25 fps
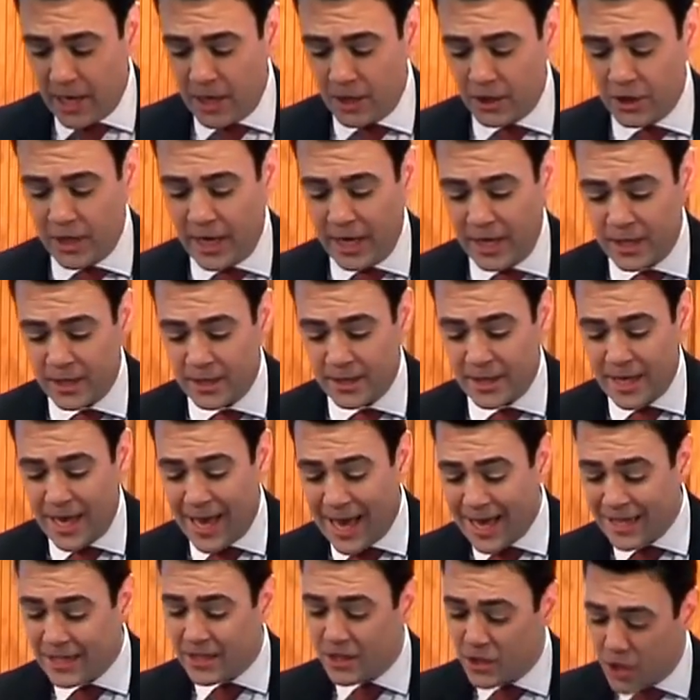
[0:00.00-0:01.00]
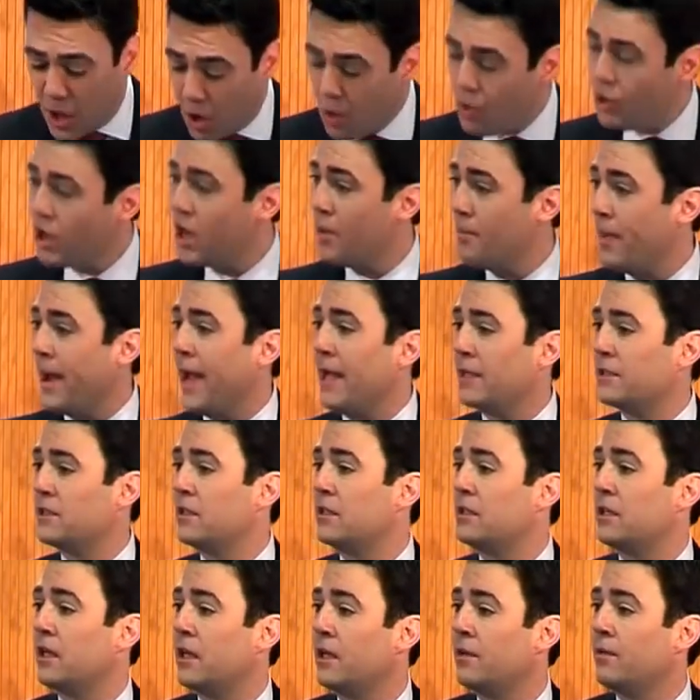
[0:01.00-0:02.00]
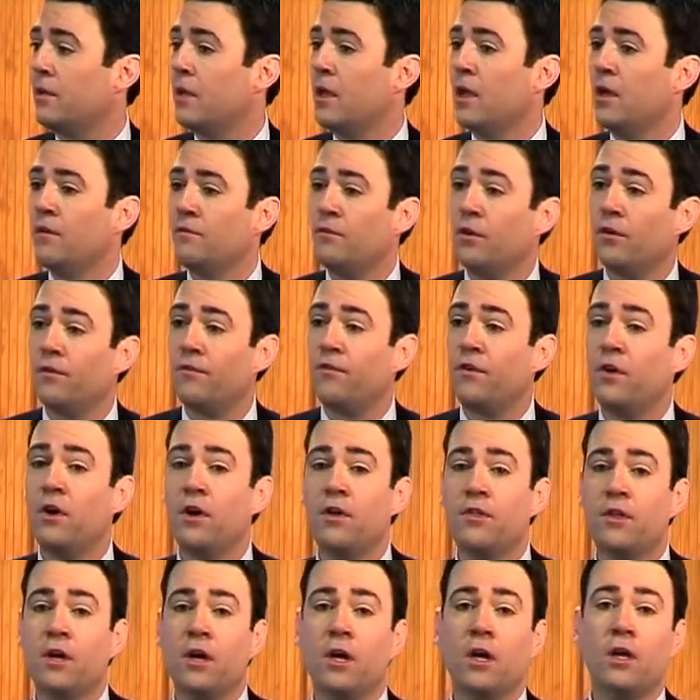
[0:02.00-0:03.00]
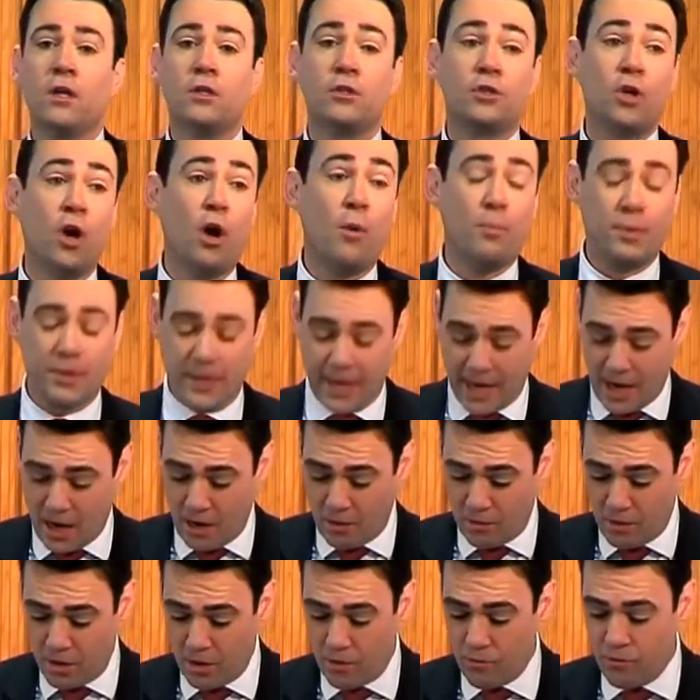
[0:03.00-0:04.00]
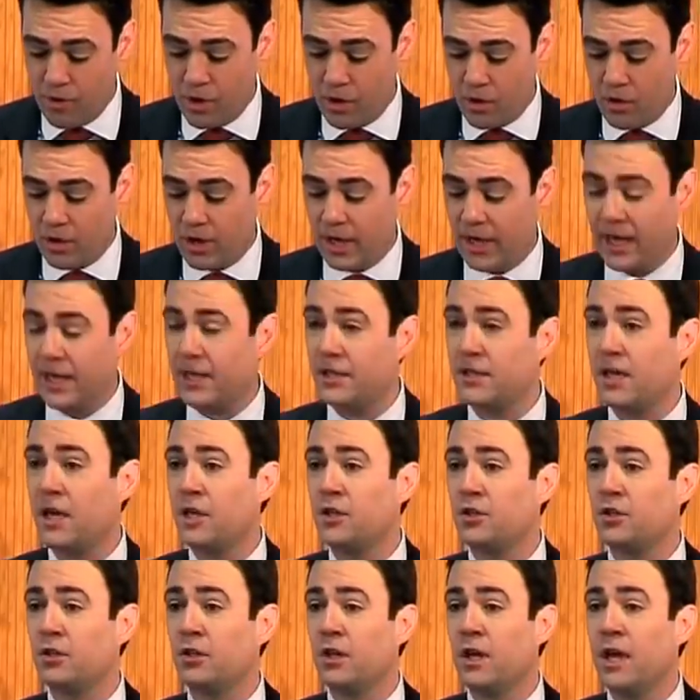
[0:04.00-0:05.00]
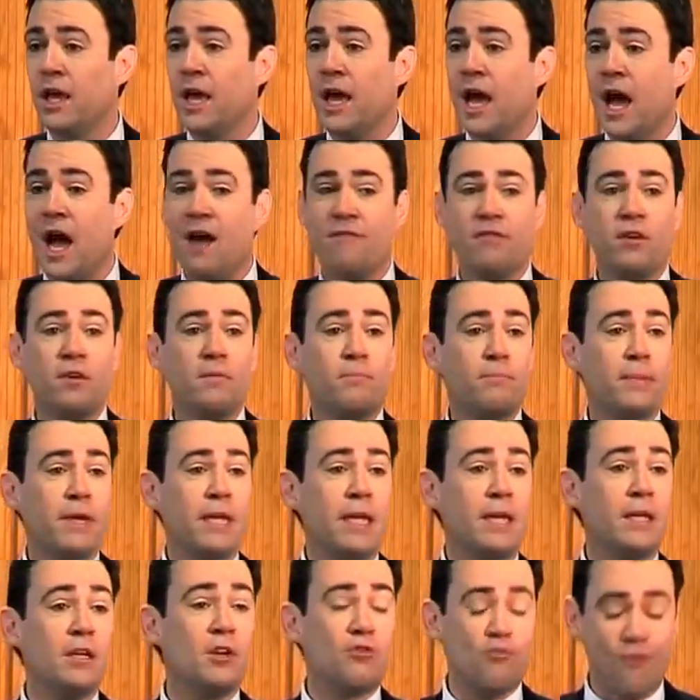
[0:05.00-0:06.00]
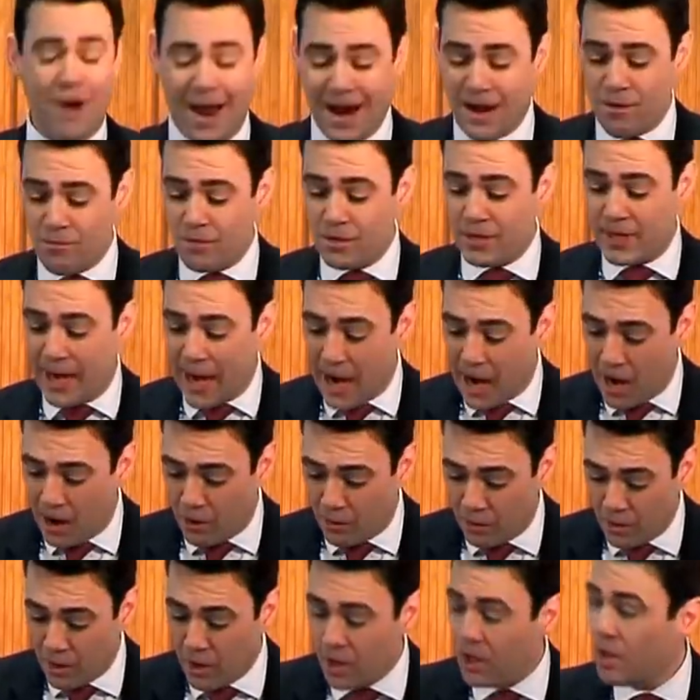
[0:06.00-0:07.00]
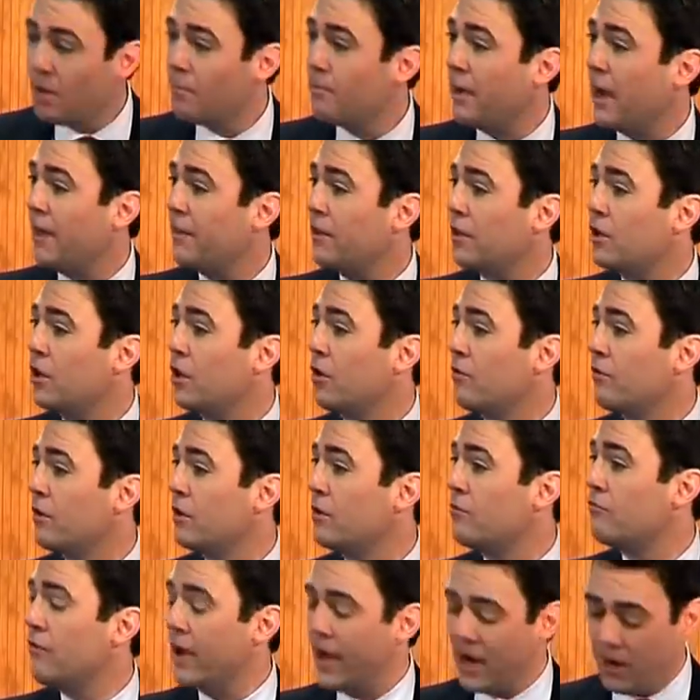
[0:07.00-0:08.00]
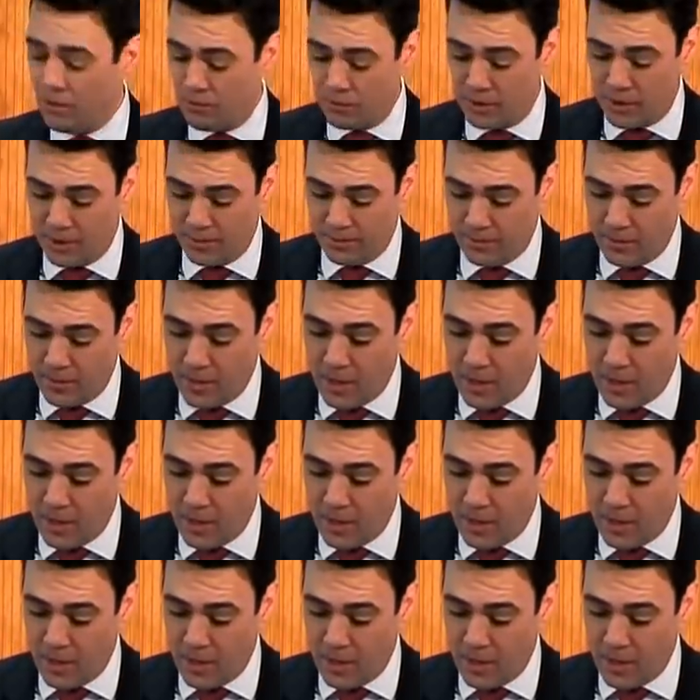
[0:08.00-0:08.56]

NHS has no capacity for further top-down reorganisation, having been ground down by the current round.